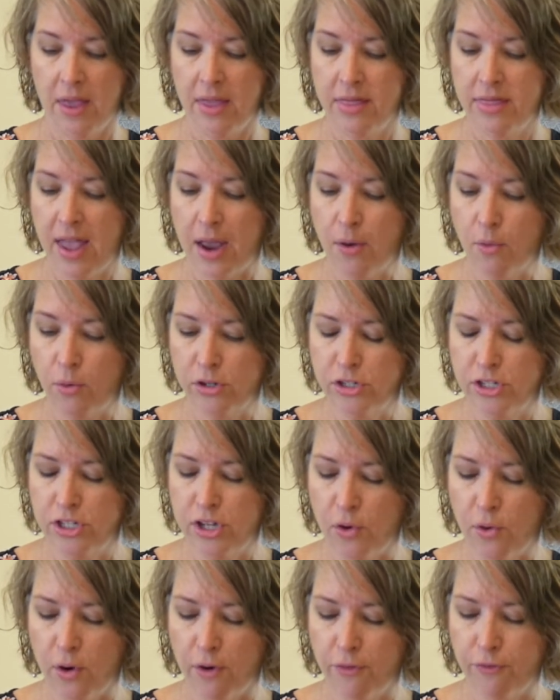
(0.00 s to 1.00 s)
They were
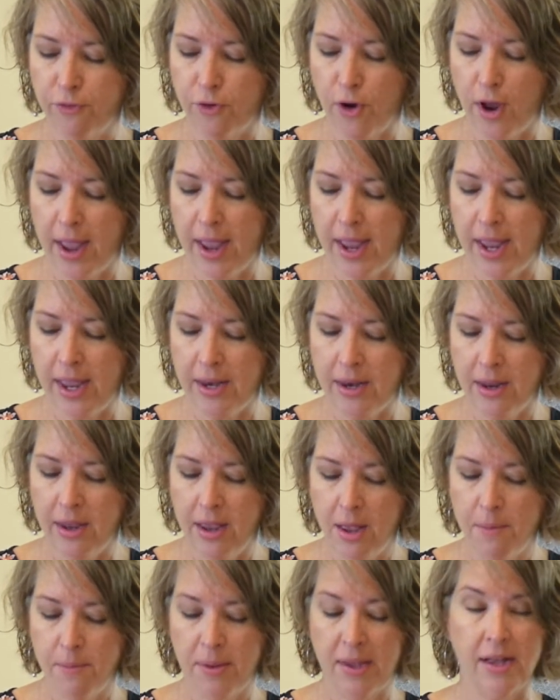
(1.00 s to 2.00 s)
so afraid
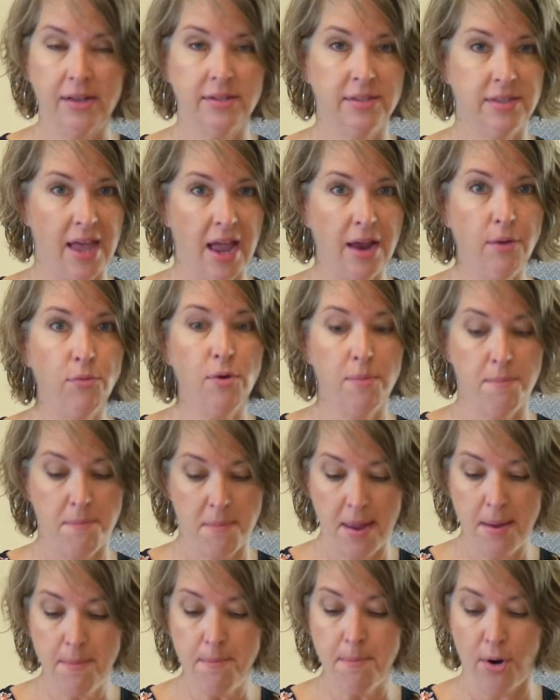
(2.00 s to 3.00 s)
because they
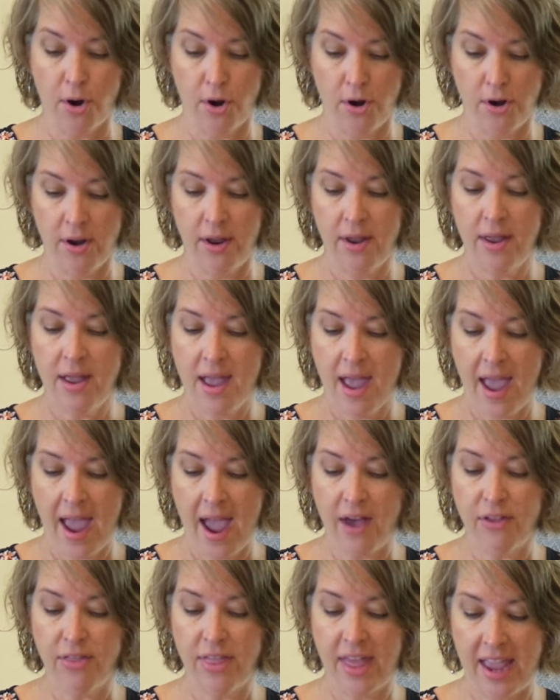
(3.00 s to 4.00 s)
remembered
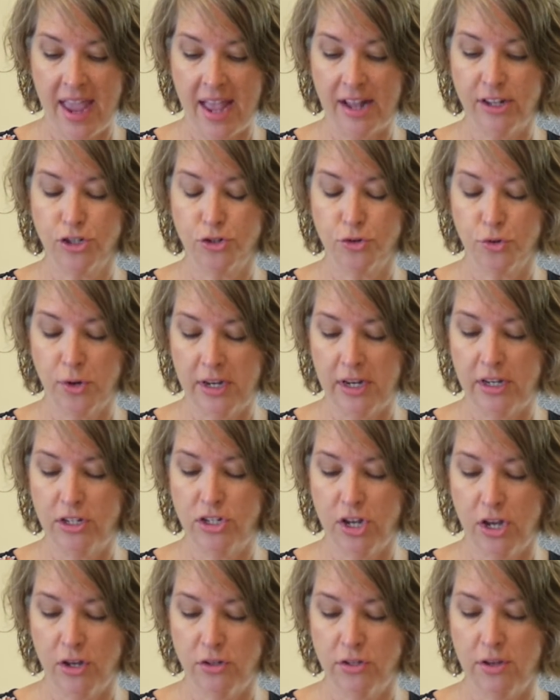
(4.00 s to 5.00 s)
how they had treated
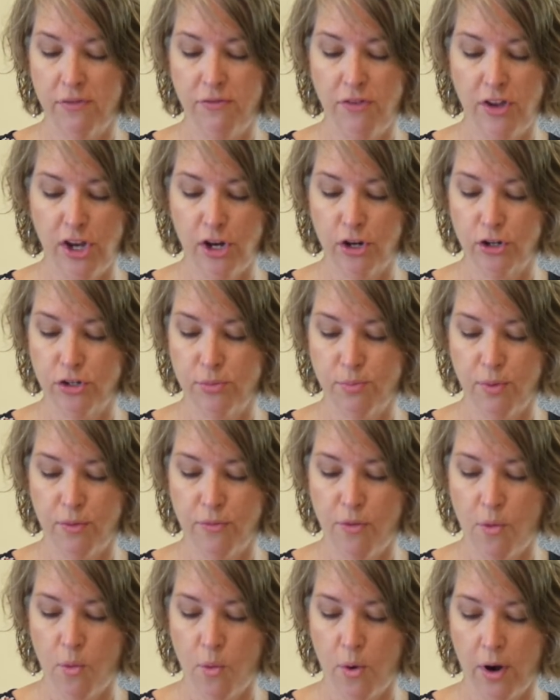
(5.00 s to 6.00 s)
Joseph years
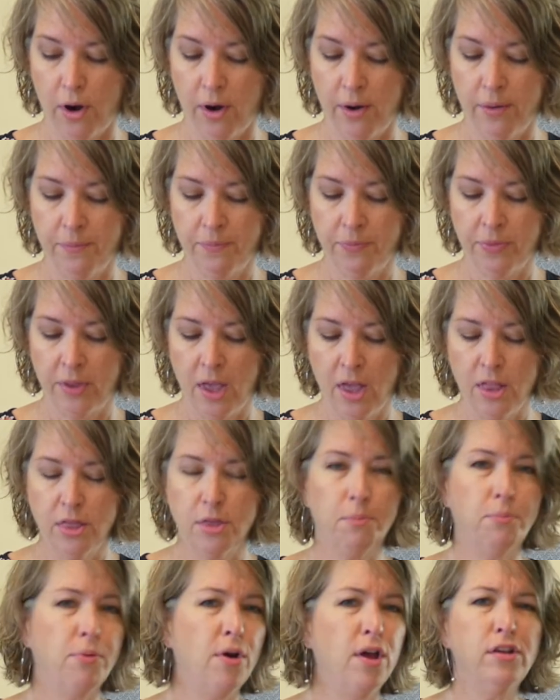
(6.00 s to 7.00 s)
before.
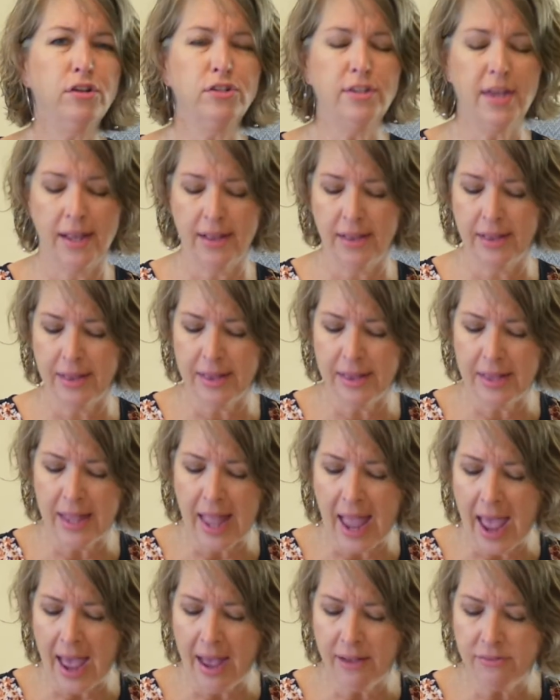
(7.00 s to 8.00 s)
The brothers had
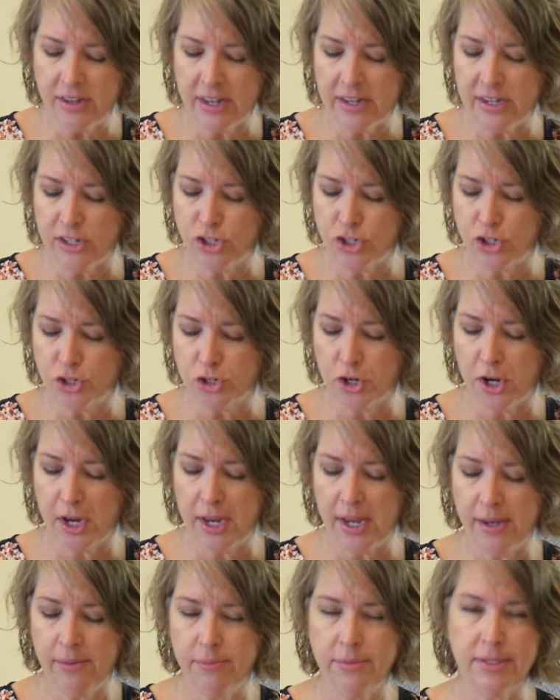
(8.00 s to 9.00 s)
laughed at his
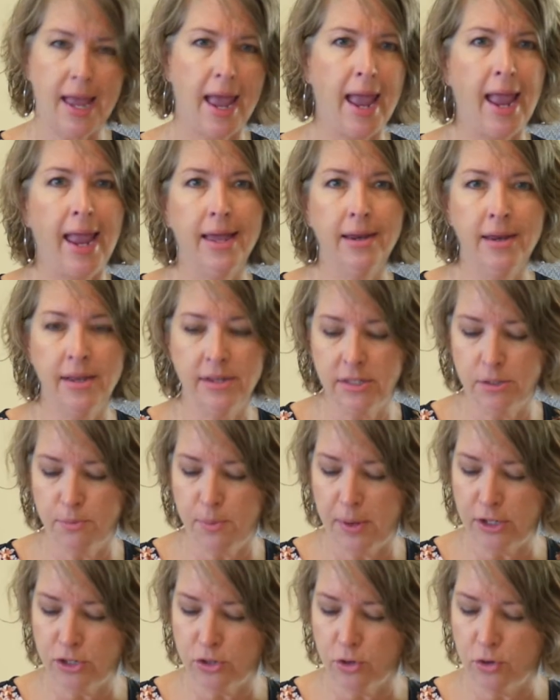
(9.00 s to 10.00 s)
dreams and his
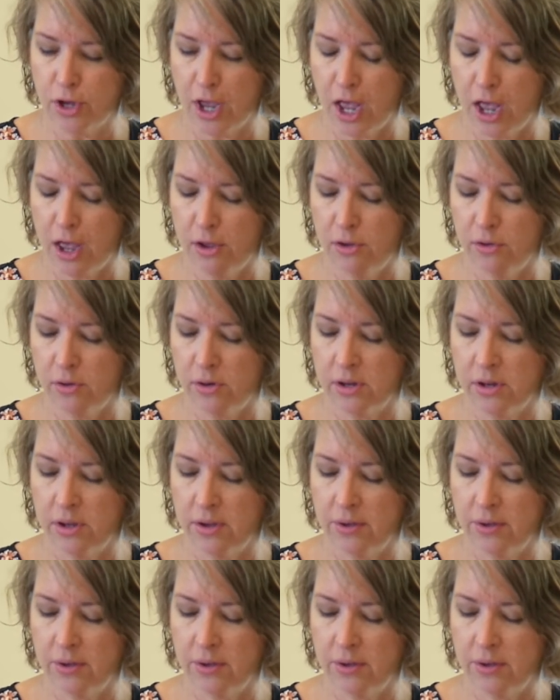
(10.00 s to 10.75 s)
special coat.